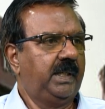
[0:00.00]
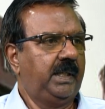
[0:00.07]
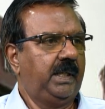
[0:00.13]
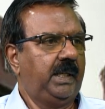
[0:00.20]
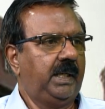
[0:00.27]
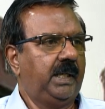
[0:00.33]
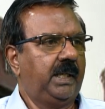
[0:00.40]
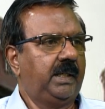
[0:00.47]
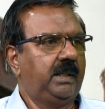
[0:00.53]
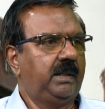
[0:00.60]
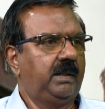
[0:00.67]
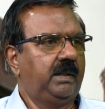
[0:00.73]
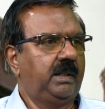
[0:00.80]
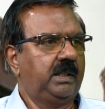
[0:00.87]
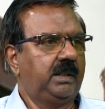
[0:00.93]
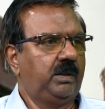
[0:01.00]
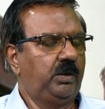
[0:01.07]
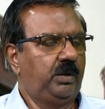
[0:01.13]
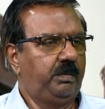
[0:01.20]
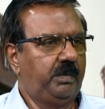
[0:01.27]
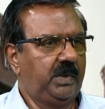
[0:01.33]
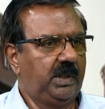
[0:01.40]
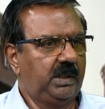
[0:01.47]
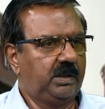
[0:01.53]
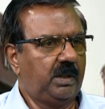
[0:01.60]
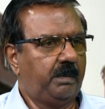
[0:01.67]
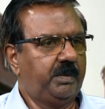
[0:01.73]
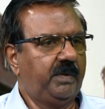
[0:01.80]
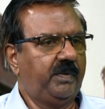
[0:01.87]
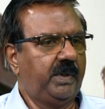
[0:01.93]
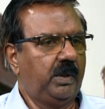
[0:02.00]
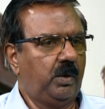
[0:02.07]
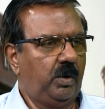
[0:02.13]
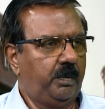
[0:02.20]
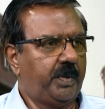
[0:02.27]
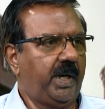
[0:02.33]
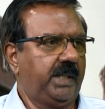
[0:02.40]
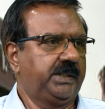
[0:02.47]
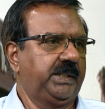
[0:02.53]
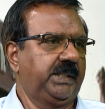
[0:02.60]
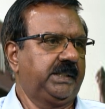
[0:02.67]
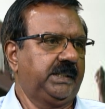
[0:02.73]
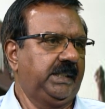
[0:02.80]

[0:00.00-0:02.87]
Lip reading: and you disruptive to the whole process.